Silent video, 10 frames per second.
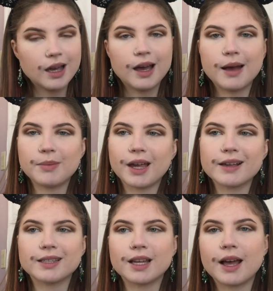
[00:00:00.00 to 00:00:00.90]
Like
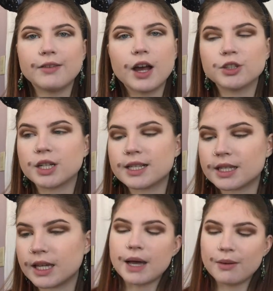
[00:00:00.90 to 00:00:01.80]
I said, I've got dry
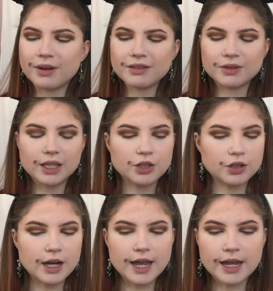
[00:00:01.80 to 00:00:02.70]
skin. I wanna really
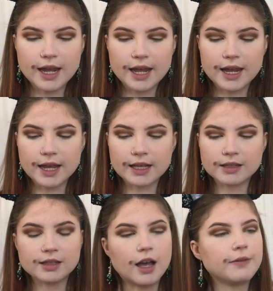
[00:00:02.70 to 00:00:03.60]
try and
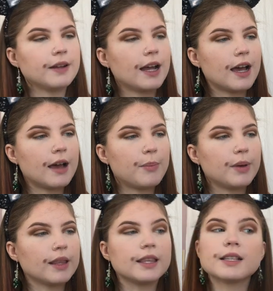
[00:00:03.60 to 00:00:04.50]
soften up
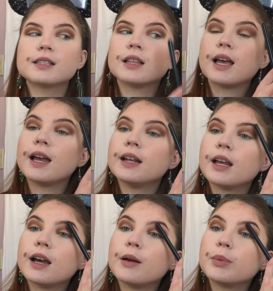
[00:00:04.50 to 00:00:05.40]
this line
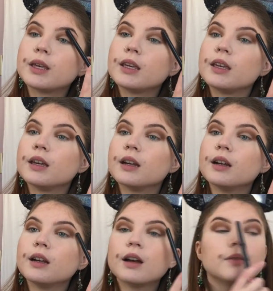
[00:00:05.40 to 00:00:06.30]
up
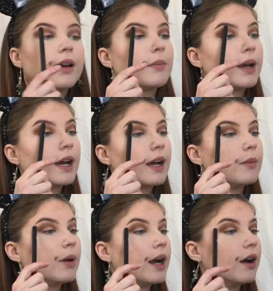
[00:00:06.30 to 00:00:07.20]
here around my
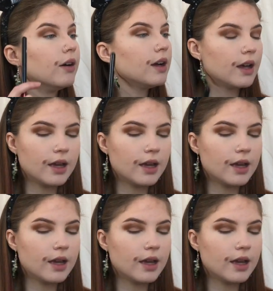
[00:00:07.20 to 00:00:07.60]
eyebrow.